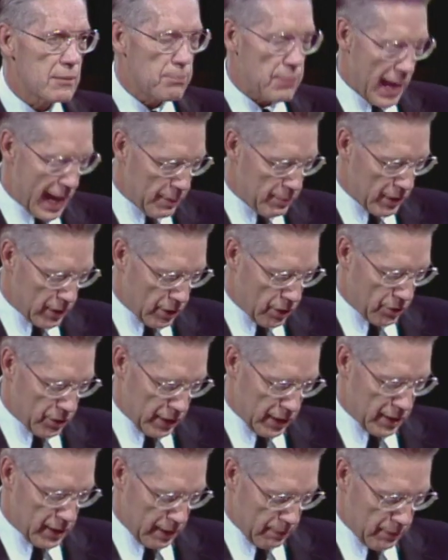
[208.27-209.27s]

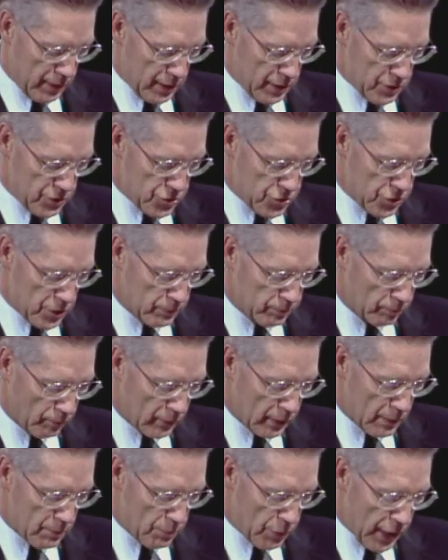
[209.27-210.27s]
Babylonian image,
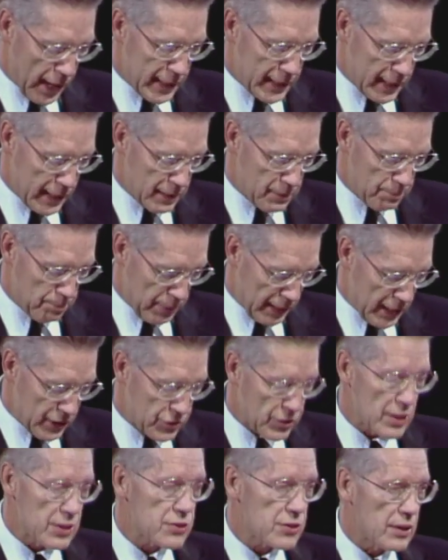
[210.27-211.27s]
break in
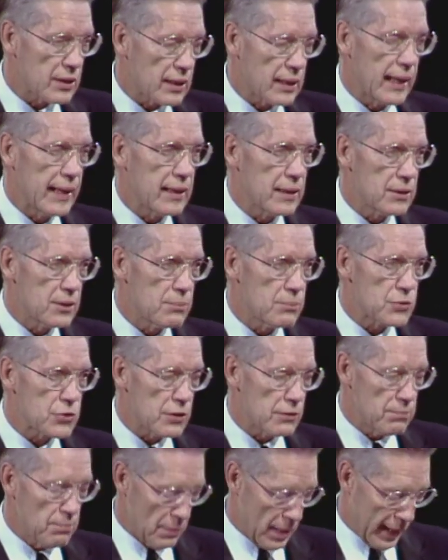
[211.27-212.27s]
pieces the kingdoms
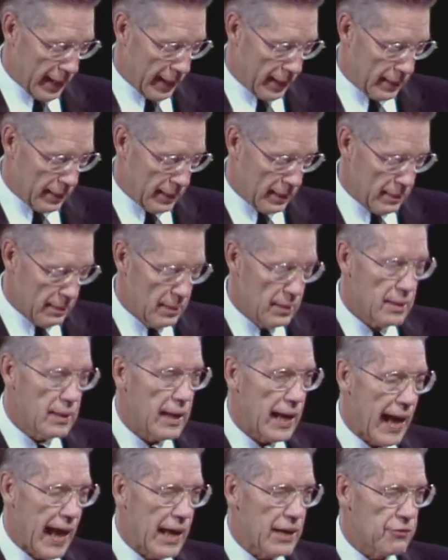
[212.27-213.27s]
of men,
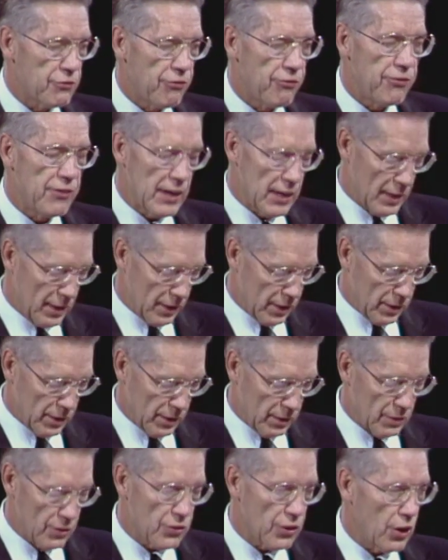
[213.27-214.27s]
and
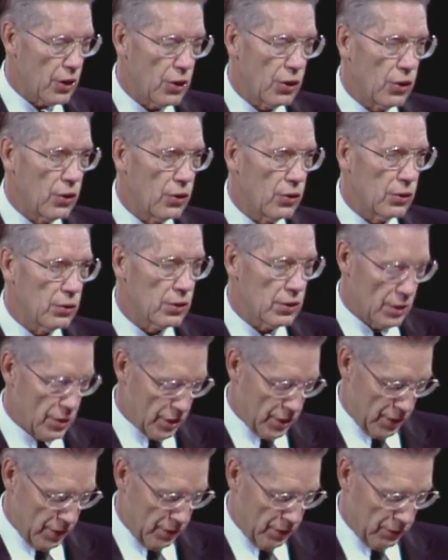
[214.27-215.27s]
fill the whole
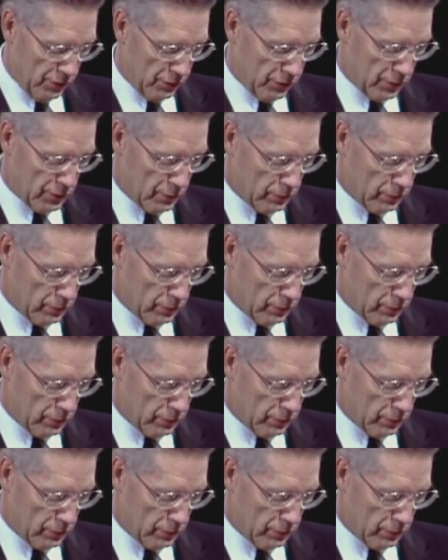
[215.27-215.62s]
earth.